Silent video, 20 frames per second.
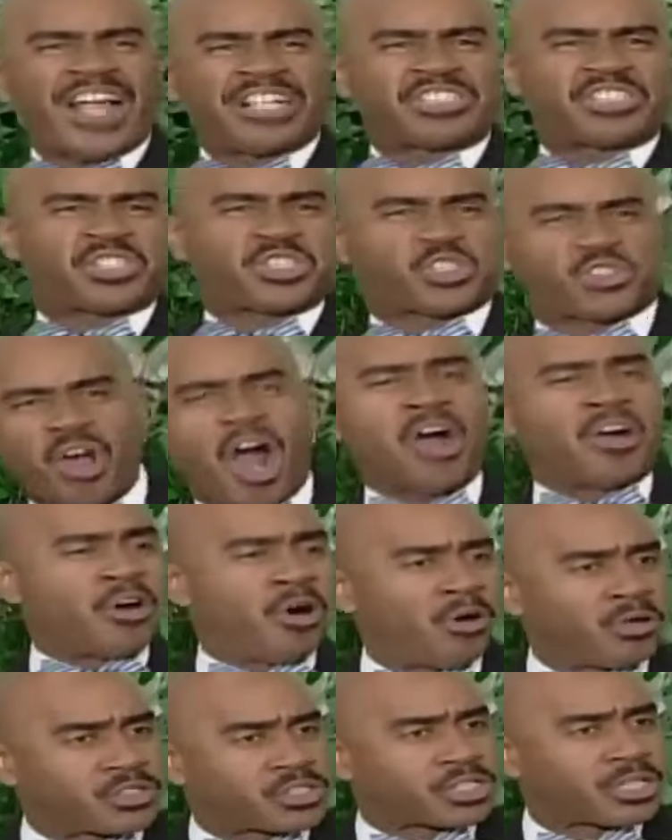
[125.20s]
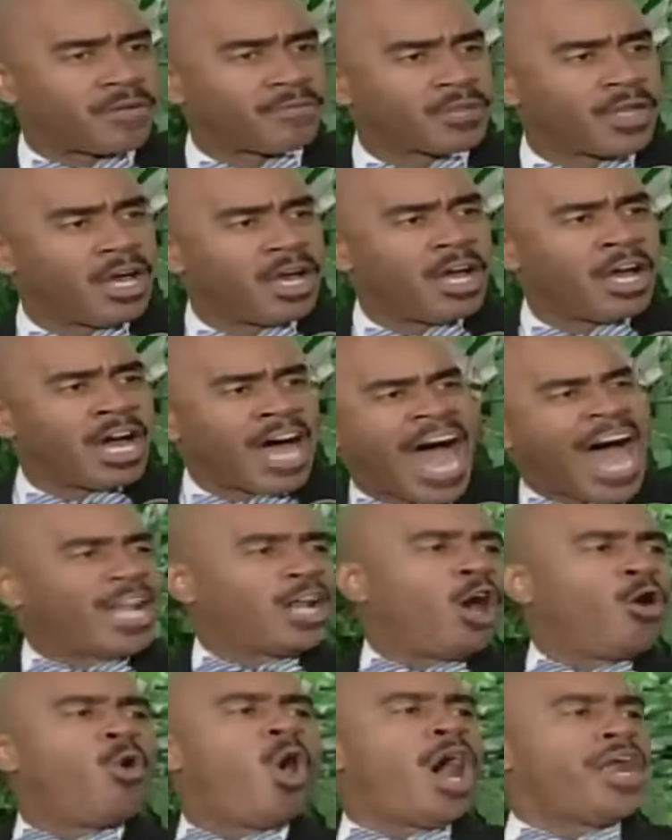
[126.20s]
that struggles. Amen. I
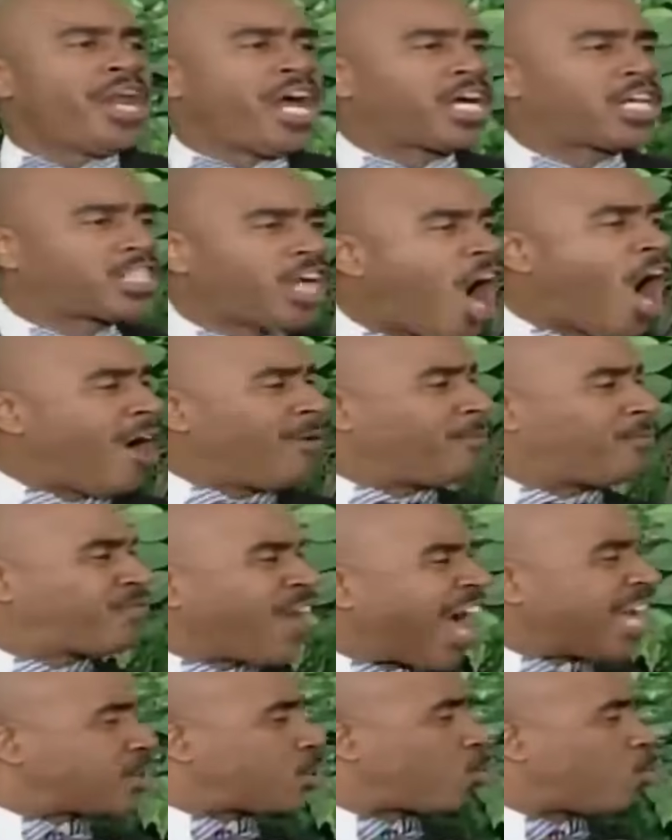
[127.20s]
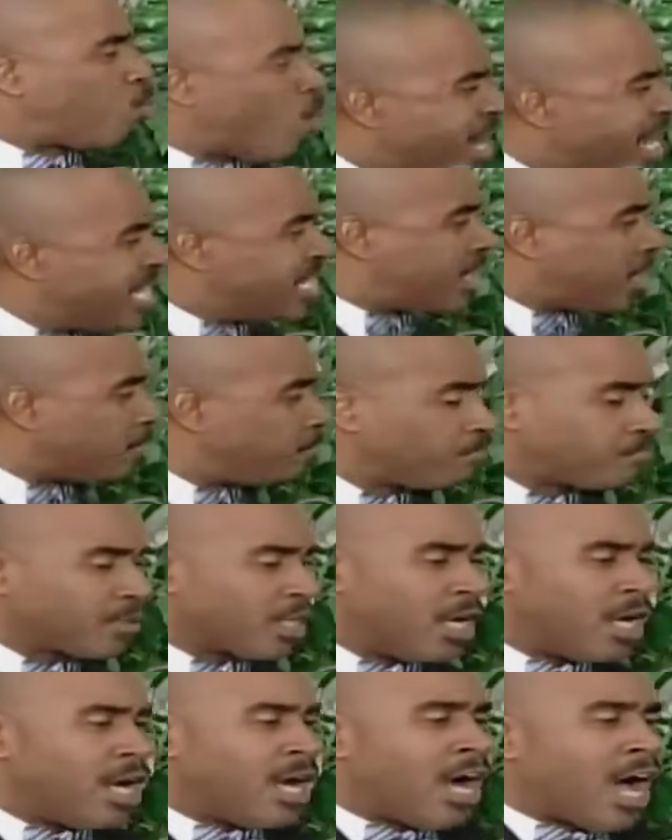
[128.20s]
don't want a God that's weak. That's
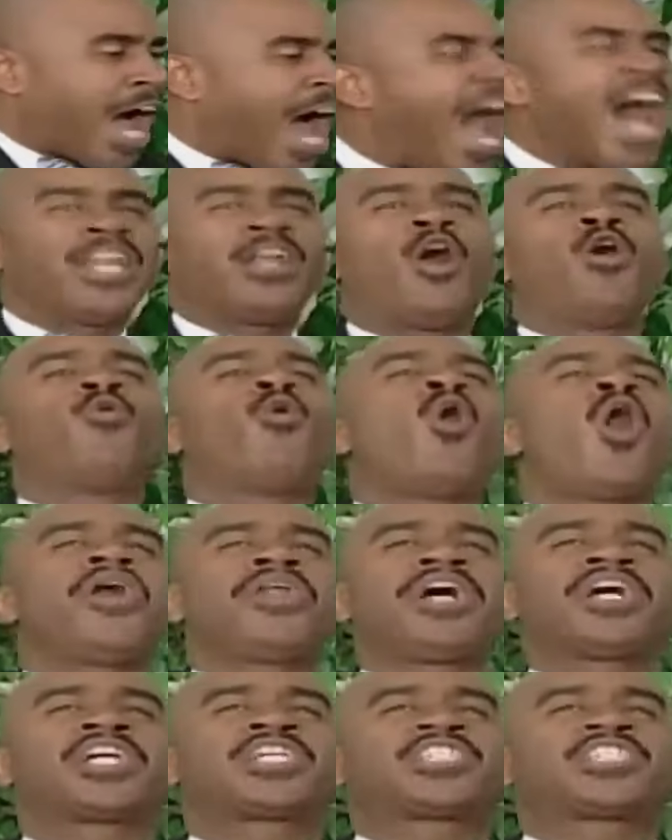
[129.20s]
right. I don't want